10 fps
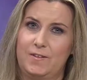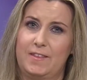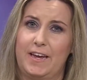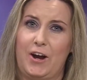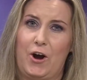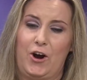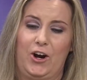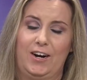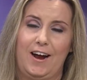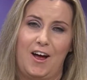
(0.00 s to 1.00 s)
that
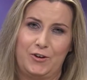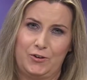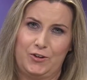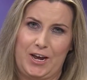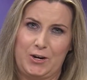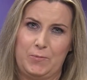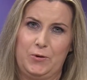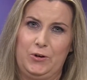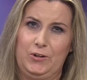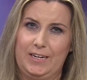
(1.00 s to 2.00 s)
are
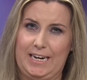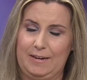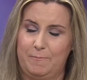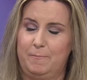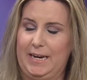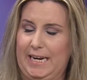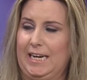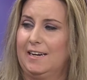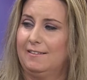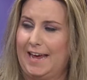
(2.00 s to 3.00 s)
understandable,
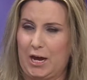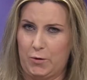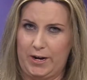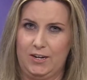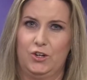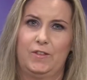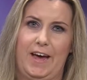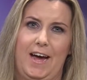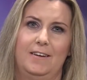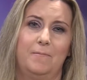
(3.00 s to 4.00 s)
meaning language
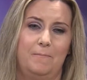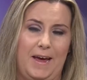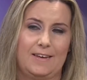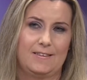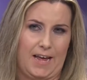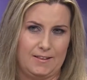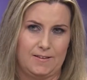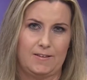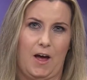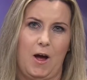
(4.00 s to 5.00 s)
that makes
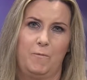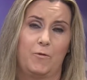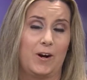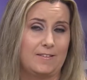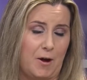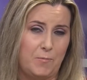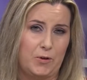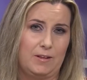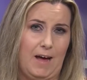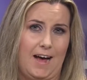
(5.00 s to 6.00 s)
sense. For example,
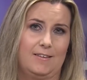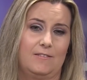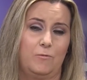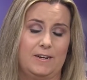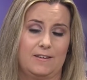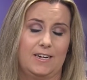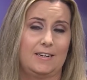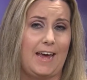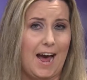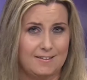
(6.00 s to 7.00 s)
the last recent
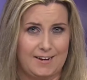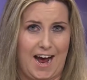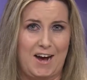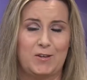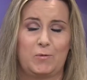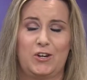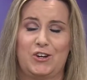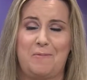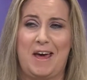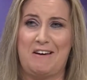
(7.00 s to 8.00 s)
gas tax, which
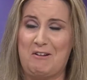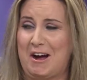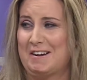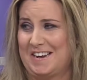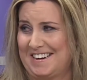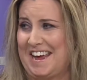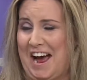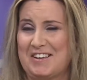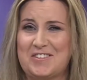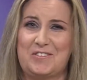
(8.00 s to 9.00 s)
I pay a lot in
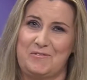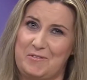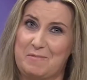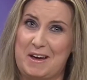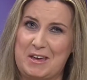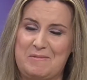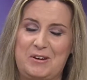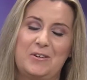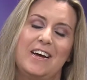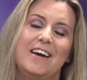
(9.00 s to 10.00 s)
gas with my
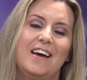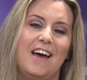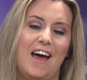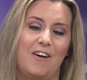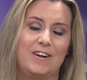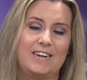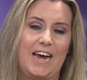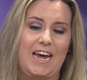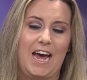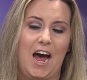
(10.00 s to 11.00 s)
commute every
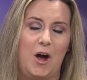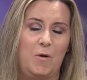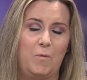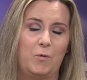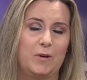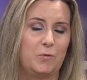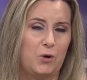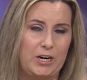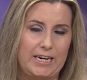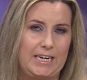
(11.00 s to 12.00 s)
day, was
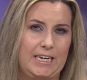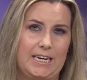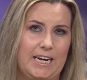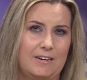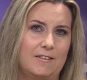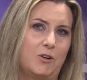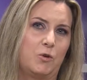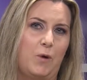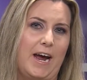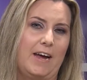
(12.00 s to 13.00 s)
worded in such a
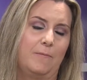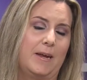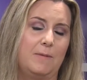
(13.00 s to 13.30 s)
way many